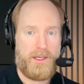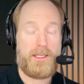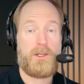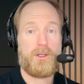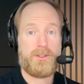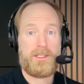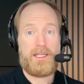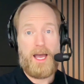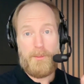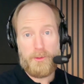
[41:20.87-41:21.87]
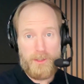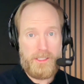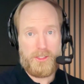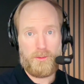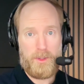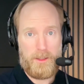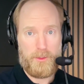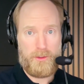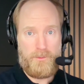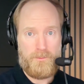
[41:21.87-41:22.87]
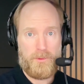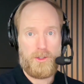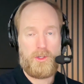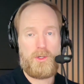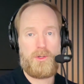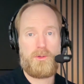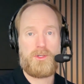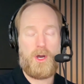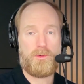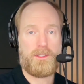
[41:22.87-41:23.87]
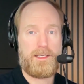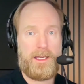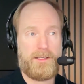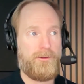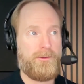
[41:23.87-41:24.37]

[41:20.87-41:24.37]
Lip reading: And then you also need the operational people who don't get,